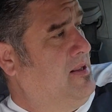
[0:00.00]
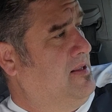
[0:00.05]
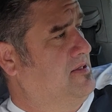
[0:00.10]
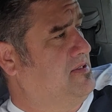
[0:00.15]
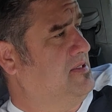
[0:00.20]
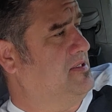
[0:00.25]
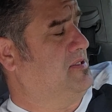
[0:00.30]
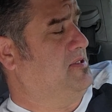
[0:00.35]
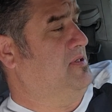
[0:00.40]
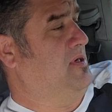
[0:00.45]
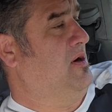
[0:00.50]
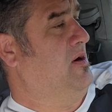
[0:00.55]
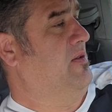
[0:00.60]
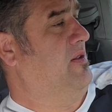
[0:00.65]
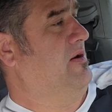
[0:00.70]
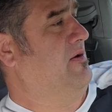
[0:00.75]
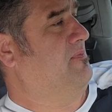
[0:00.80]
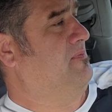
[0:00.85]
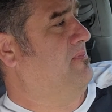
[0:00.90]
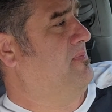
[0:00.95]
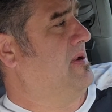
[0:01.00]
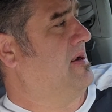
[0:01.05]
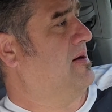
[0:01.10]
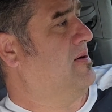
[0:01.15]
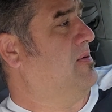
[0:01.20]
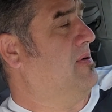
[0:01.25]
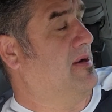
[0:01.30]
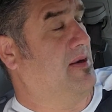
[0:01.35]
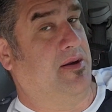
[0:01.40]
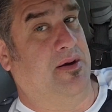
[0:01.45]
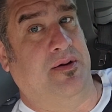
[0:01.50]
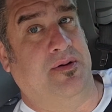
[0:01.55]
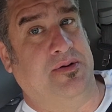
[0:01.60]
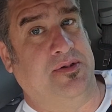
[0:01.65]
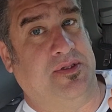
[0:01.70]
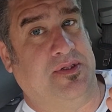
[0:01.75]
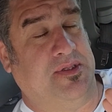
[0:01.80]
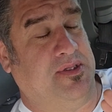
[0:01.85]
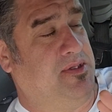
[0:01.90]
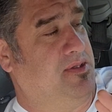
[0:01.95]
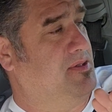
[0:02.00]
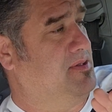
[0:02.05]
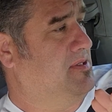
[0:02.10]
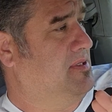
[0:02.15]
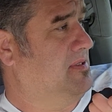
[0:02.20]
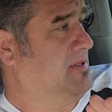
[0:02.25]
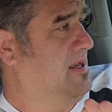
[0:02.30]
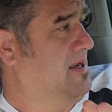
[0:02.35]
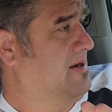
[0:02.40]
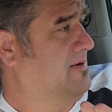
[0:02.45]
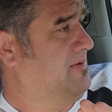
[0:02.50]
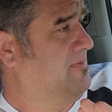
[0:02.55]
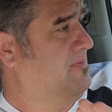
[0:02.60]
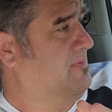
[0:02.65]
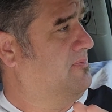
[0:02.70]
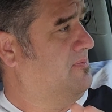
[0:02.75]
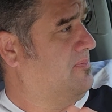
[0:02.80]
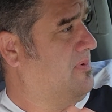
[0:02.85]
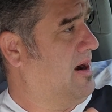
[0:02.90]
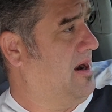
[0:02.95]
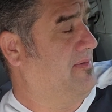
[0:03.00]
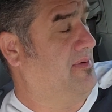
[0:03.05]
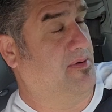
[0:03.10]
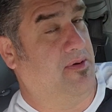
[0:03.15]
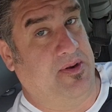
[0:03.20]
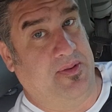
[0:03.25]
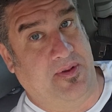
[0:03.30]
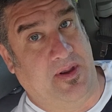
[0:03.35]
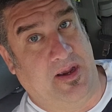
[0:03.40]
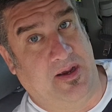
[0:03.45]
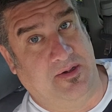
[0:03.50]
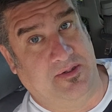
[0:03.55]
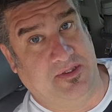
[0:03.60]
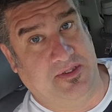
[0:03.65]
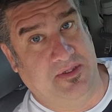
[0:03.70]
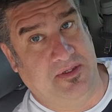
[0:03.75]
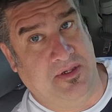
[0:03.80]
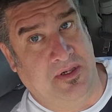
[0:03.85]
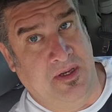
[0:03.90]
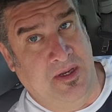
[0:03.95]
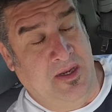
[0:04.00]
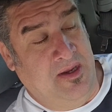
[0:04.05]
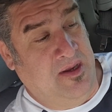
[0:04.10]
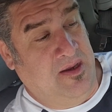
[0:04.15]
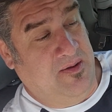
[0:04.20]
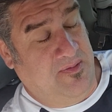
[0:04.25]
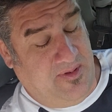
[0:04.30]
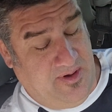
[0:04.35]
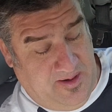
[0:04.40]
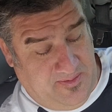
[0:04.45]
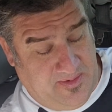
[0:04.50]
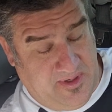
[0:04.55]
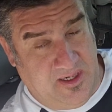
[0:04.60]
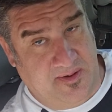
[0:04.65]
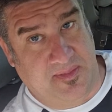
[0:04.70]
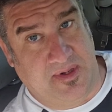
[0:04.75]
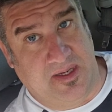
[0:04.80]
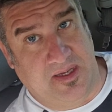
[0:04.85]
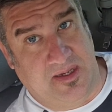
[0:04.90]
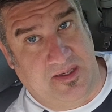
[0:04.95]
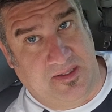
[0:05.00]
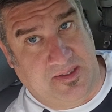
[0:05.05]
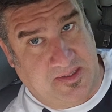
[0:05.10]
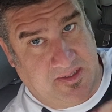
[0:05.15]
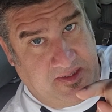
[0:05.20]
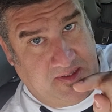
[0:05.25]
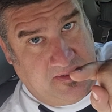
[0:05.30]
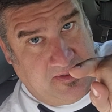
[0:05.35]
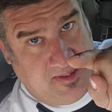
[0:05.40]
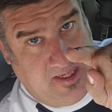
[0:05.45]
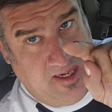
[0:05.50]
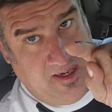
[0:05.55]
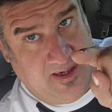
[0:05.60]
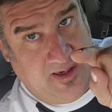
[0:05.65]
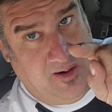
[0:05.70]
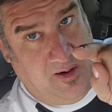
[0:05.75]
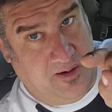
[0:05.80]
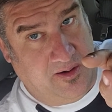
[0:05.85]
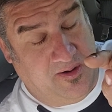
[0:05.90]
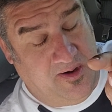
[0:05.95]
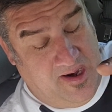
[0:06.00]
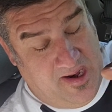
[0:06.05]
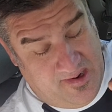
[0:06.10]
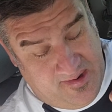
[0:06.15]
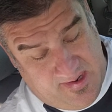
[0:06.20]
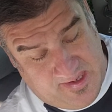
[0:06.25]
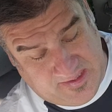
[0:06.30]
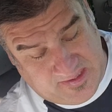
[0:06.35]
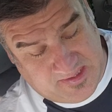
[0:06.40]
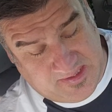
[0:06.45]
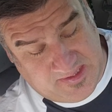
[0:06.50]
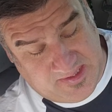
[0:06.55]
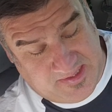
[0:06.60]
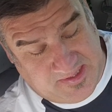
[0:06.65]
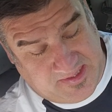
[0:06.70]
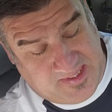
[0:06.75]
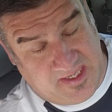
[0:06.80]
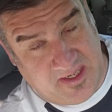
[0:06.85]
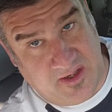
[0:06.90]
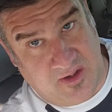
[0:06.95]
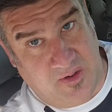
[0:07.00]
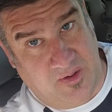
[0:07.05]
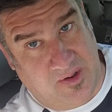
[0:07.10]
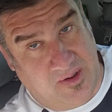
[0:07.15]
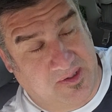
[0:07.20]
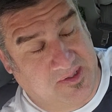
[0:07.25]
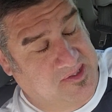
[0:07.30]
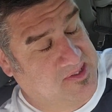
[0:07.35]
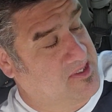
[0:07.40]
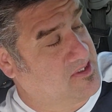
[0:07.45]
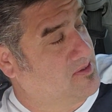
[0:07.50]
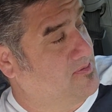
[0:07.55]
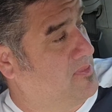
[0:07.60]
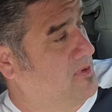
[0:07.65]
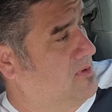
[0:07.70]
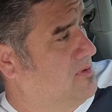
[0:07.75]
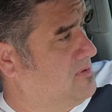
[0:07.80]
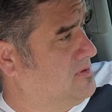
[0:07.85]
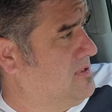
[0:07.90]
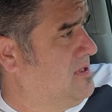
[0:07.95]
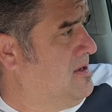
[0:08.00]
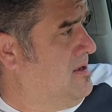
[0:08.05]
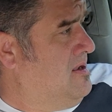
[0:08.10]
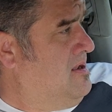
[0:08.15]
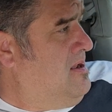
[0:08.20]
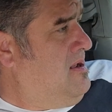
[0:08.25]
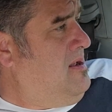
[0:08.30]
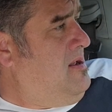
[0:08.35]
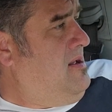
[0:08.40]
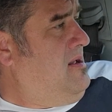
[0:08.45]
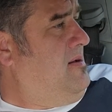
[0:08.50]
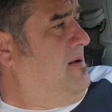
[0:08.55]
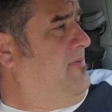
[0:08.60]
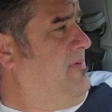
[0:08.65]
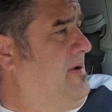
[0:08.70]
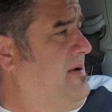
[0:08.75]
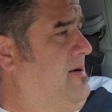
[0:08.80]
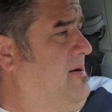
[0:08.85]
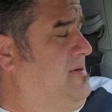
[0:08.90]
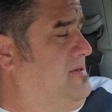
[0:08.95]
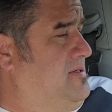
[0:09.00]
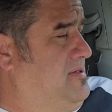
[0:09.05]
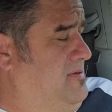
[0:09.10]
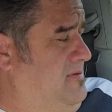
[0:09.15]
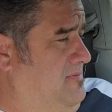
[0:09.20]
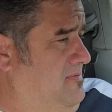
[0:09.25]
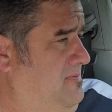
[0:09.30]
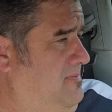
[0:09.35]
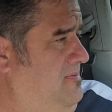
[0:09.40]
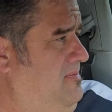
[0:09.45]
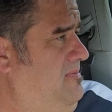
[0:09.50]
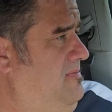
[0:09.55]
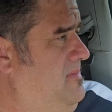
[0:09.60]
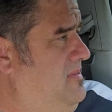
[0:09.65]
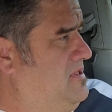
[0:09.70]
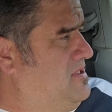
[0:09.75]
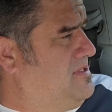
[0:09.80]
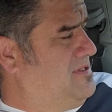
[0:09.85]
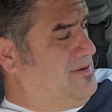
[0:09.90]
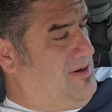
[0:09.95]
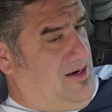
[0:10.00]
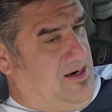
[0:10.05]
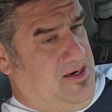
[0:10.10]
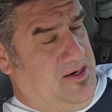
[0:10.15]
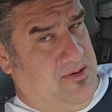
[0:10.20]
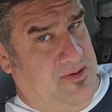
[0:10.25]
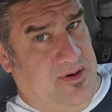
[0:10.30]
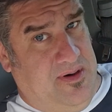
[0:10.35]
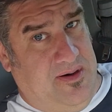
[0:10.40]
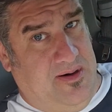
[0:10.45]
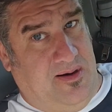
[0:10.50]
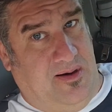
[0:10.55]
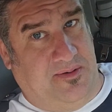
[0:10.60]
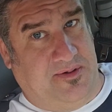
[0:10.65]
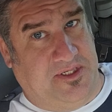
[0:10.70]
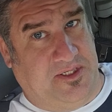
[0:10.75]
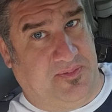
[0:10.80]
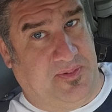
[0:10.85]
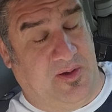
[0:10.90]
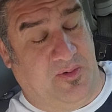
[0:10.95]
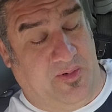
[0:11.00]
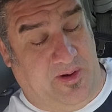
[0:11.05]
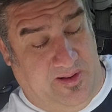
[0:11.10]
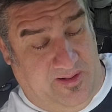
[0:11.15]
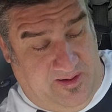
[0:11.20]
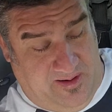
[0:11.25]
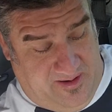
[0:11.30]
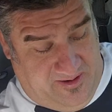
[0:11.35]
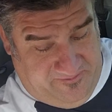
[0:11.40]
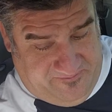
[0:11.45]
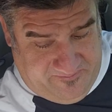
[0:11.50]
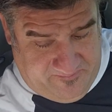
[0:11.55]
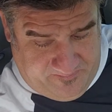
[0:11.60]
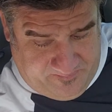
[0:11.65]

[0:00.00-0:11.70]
just know that if Bitcoin goes to like 500,000, then I'm going to be getting all your addresses and sending you all sets of bowls. If it goes to 100, I'll just be well off.